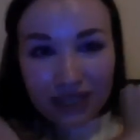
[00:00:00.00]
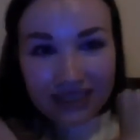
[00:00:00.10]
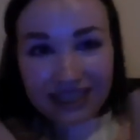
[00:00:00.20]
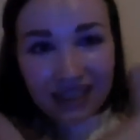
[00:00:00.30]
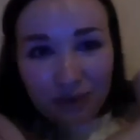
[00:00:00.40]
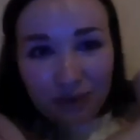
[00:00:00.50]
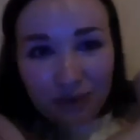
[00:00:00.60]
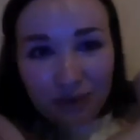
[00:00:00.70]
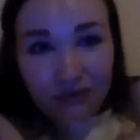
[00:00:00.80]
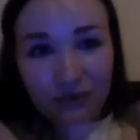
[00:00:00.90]
6
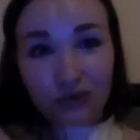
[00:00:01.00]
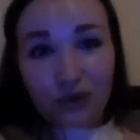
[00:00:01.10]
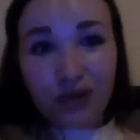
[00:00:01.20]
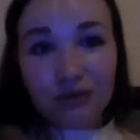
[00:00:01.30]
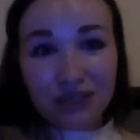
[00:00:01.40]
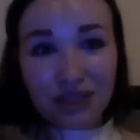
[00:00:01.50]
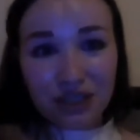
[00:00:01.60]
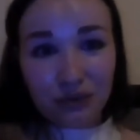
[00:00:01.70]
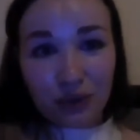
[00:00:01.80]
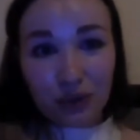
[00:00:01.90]
months of your
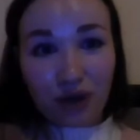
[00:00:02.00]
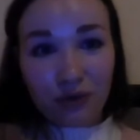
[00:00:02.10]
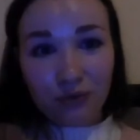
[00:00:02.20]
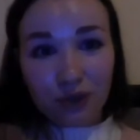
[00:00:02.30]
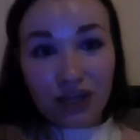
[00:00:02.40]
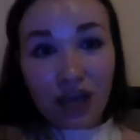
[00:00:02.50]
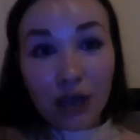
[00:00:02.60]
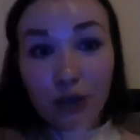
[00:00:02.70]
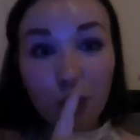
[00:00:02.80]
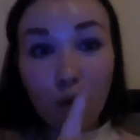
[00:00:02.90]
accommodation when you come for us,
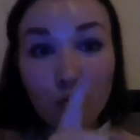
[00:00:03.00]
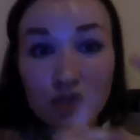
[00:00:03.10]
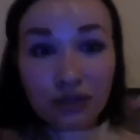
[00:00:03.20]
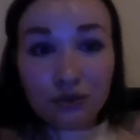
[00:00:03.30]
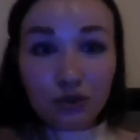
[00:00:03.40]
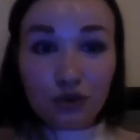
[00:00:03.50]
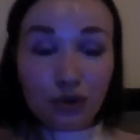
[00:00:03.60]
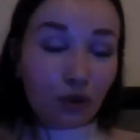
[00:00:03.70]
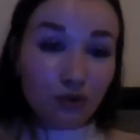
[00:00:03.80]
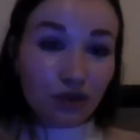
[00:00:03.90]
and you also can choose your
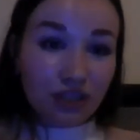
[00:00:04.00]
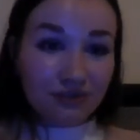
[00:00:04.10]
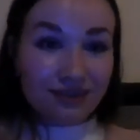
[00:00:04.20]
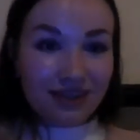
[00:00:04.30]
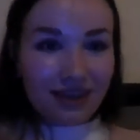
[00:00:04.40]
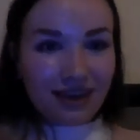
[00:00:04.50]
own shifts.